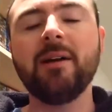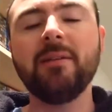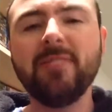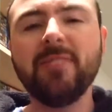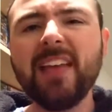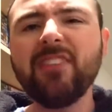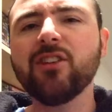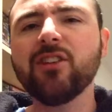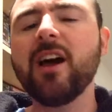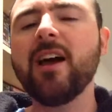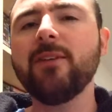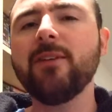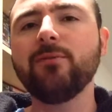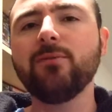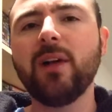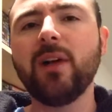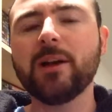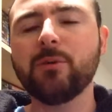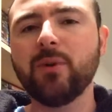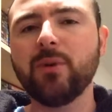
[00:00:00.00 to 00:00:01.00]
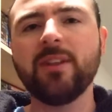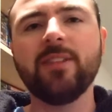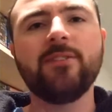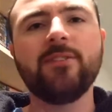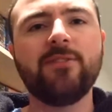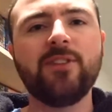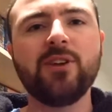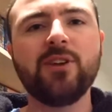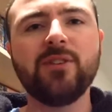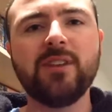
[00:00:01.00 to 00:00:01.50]
And that's kind of like one of the
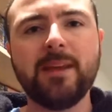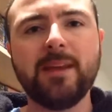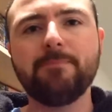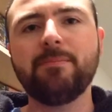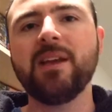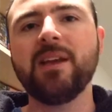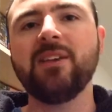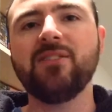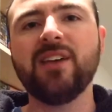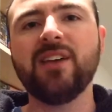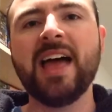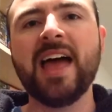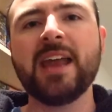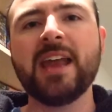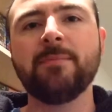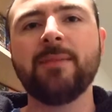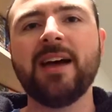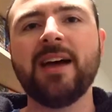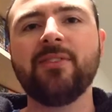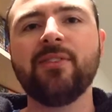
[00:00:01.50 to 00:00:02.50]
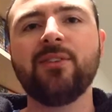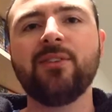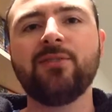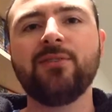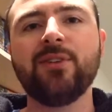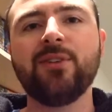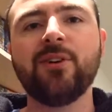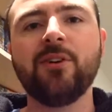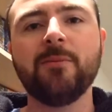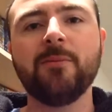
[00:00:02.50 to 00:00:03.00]
few nitpicks I had about this
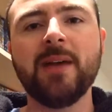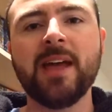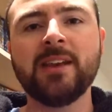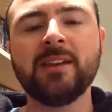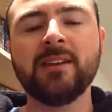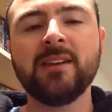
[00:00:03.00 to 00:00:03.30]
film. And,